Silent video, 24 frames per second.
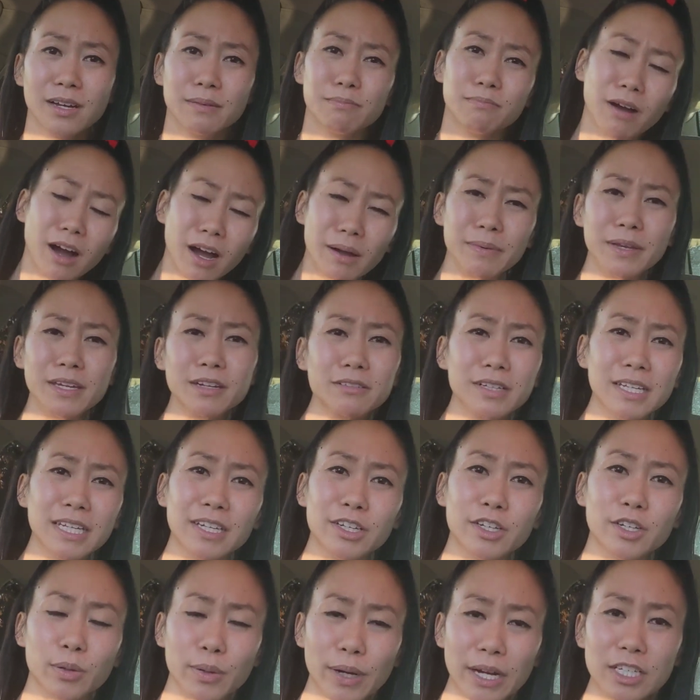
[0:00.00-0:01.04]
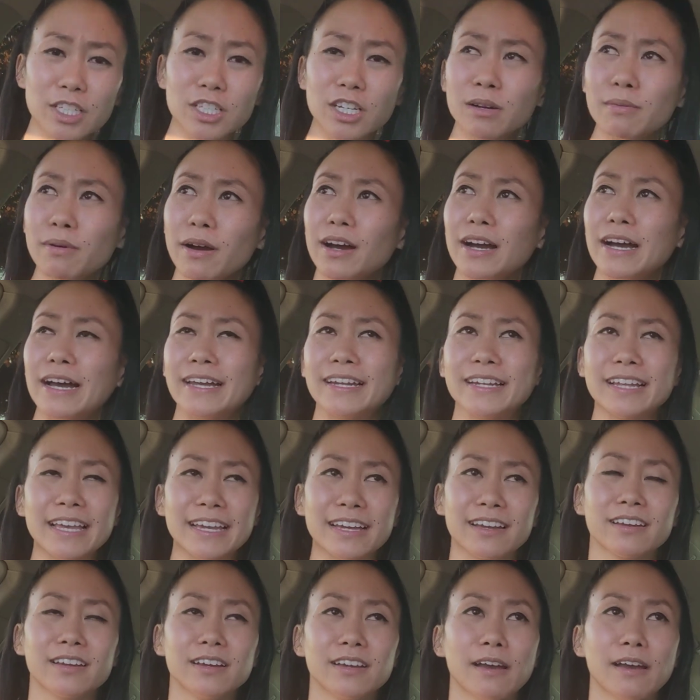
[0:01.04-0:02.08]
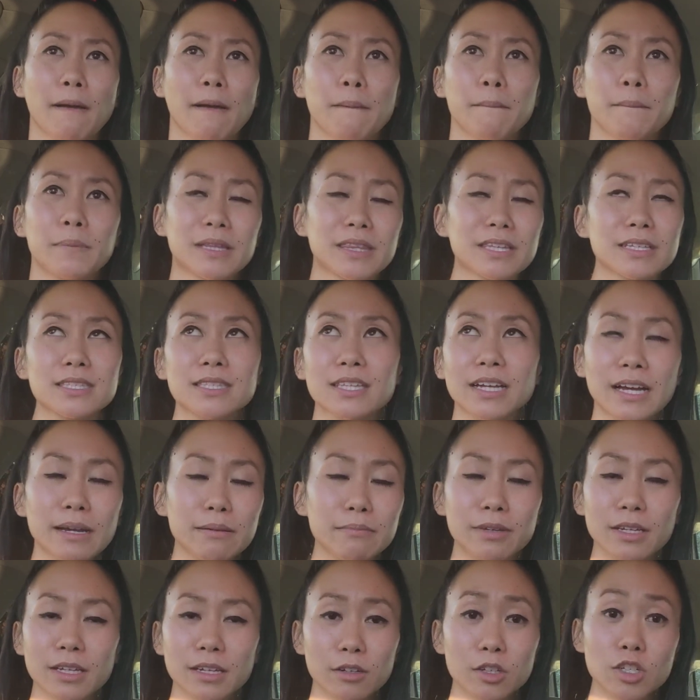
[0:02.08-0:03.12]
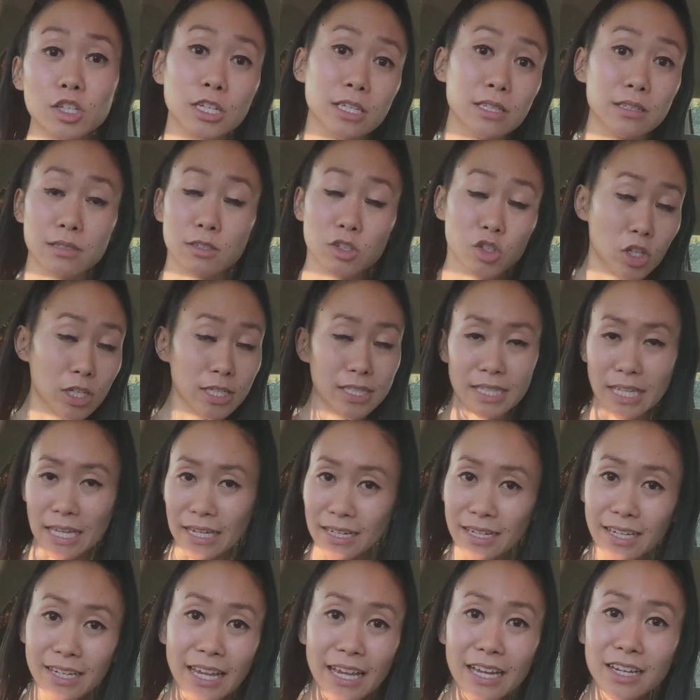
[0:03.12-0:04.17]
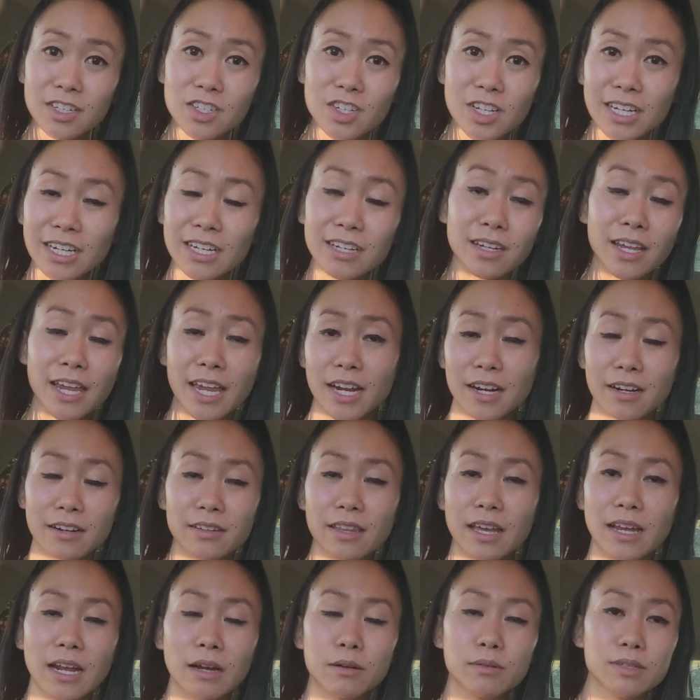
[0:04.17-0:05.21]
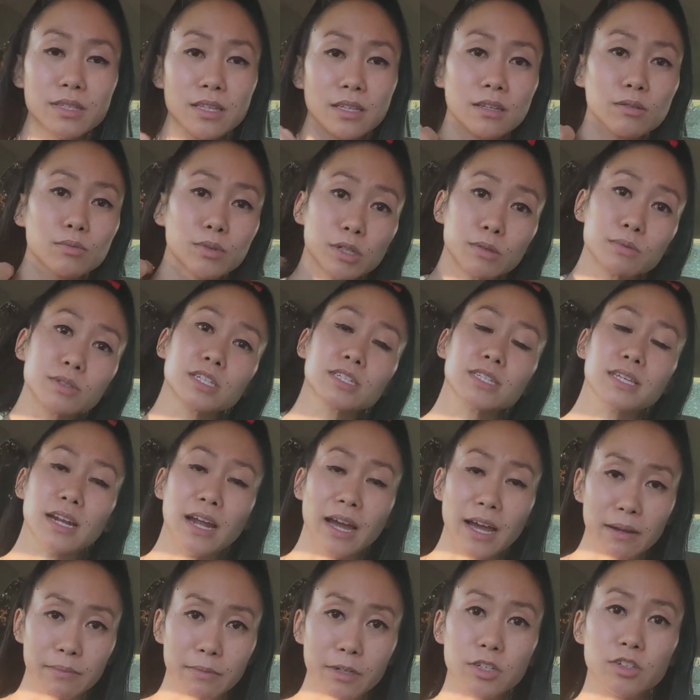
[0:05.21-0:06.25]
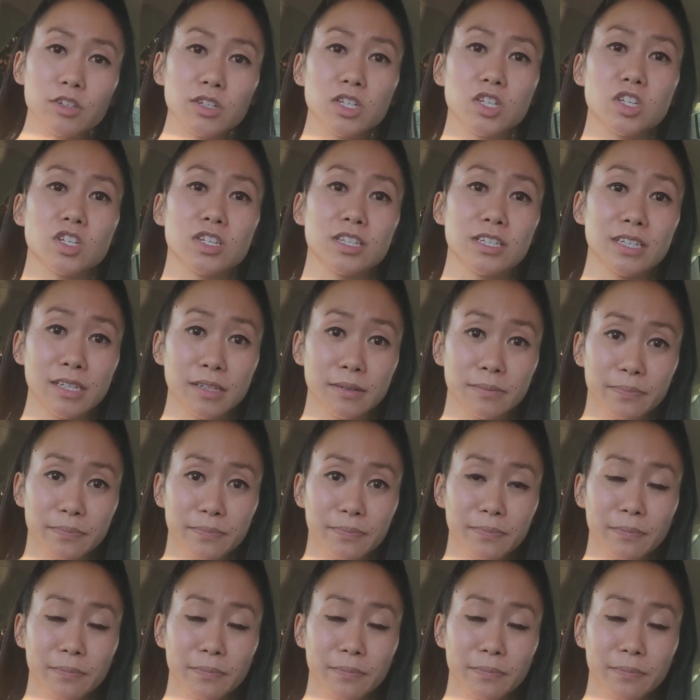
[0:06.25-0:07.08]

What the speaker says: Mom, you don't need a crutch. Come on. Like, but this time, you know, she said it again. She didn't care that I was in the room. She said, I'm a Christian.